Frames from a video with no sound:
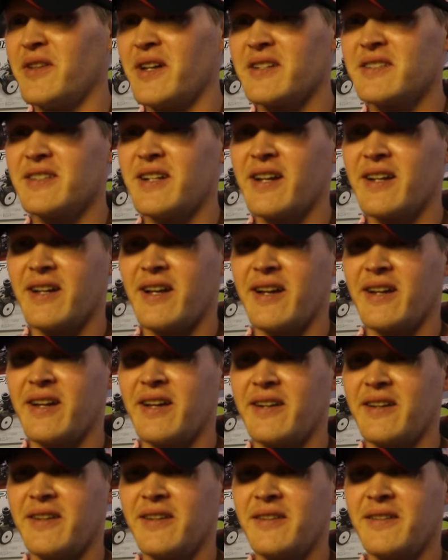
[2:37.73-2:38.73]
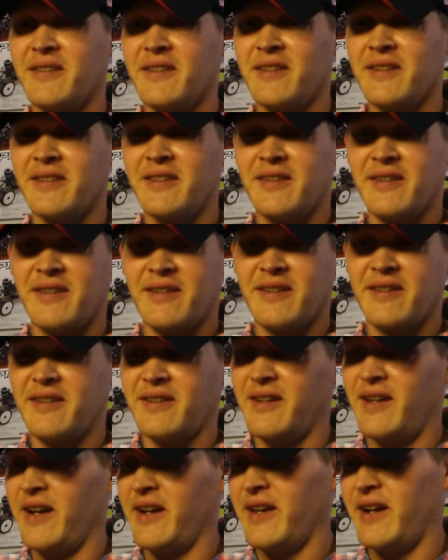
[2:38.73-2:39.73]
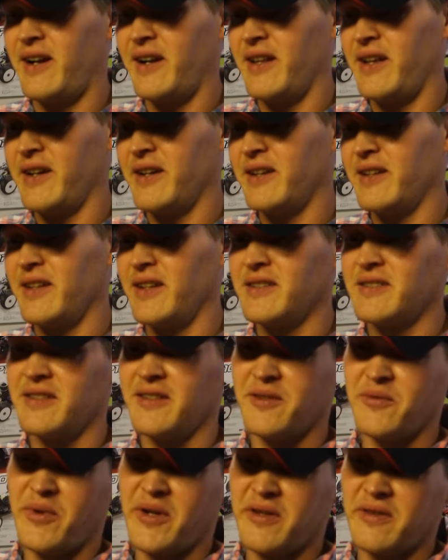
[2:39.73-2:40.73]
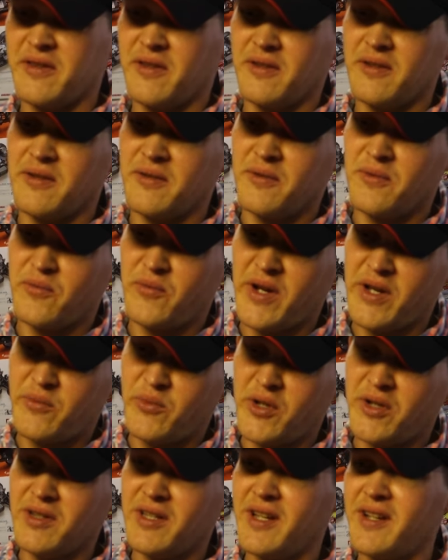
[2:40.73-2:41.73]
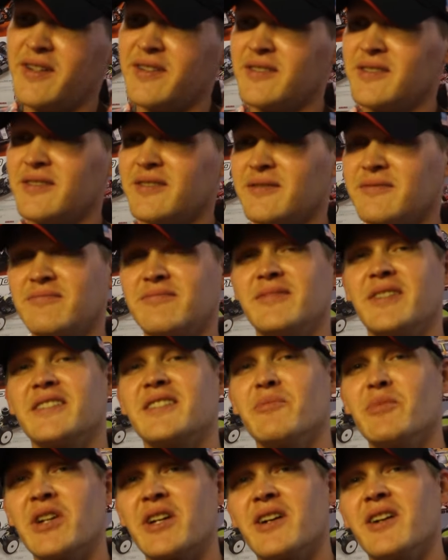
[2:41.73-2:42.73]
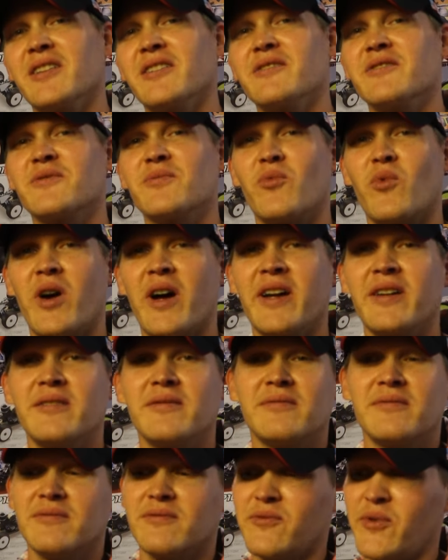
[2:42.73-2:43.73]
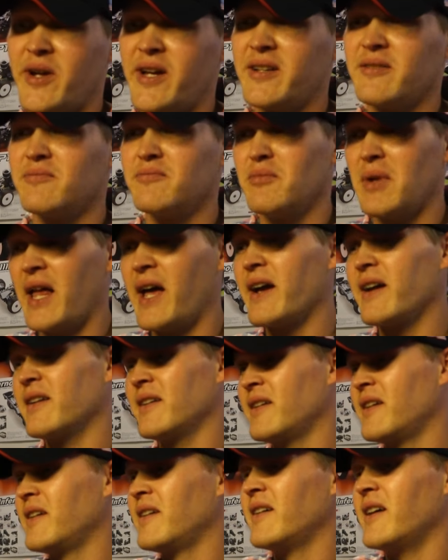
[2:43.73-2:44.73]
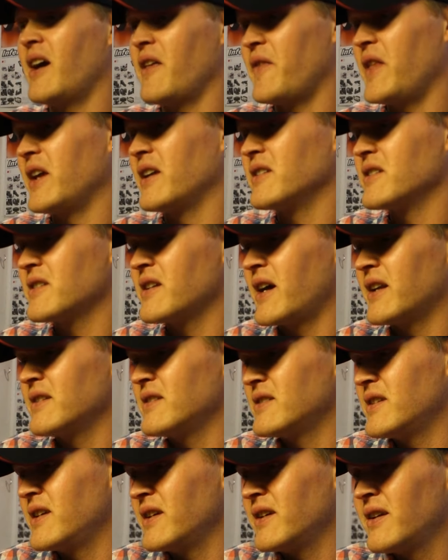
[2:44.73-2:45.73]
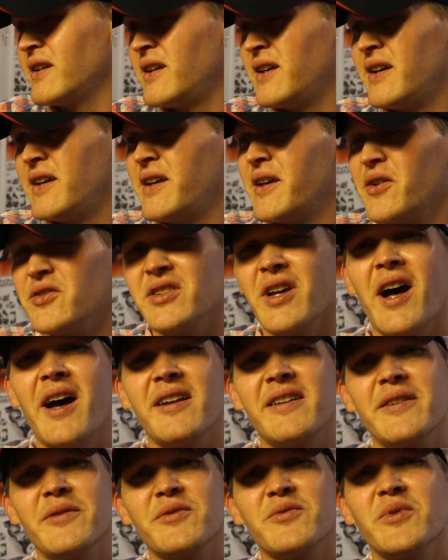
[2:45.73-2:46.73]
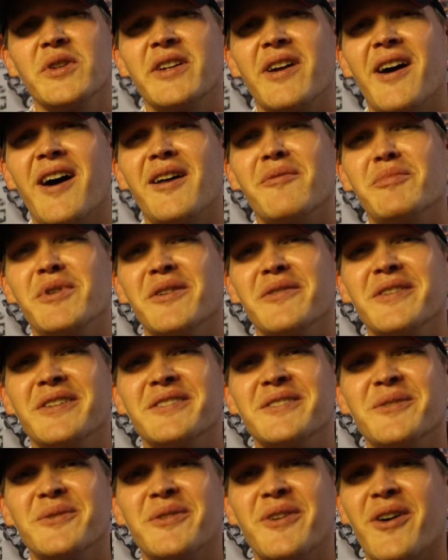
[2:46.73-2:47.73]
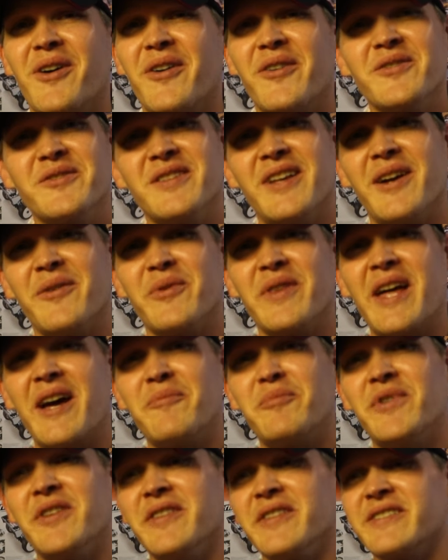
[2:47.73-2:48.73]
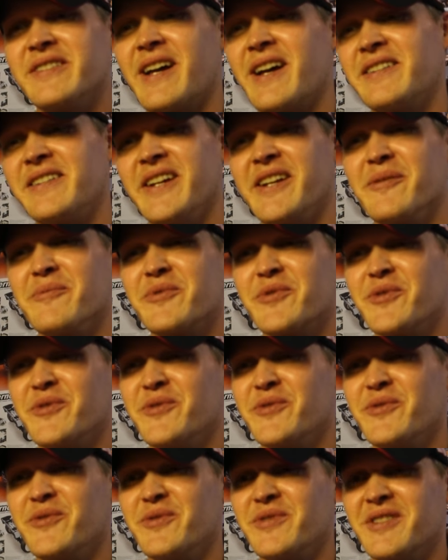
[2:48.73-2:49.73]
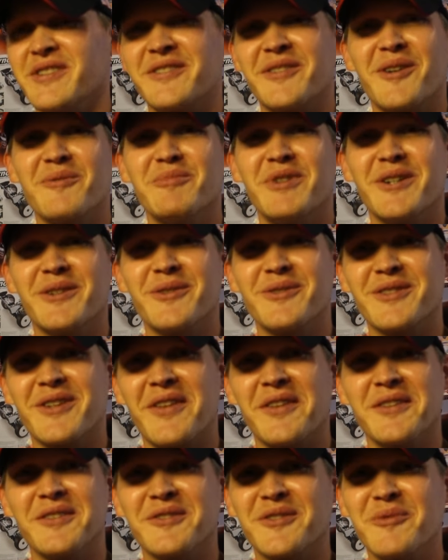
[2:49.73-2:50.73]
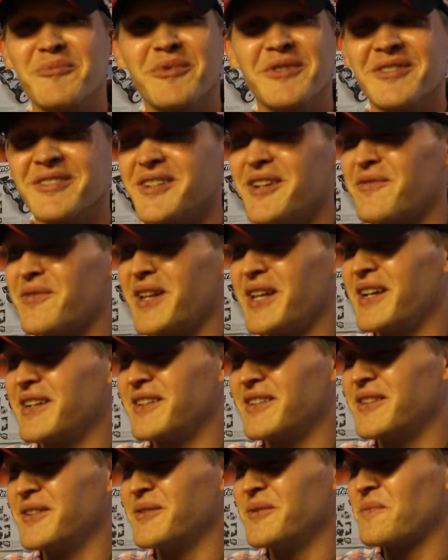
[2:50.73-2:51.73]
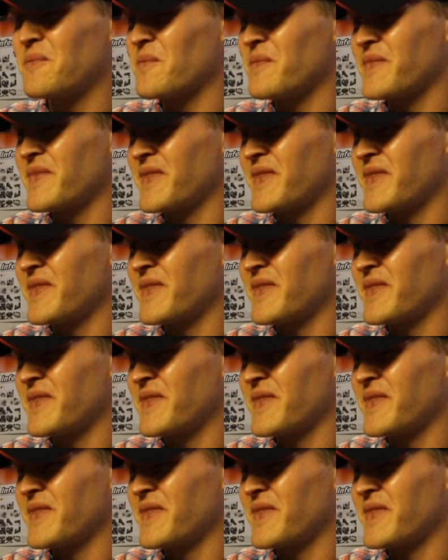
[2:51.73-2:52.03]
Like I said, I kind of, I kind of like it. Like I said, the red, the red wheel lugs. Like I said, my colors white, red, and black. I think it looks kind of sick. It was odd. It was really odd building these two cars like without putting the titanium screws and the turnbuckles and all the stupid stuff I like to do.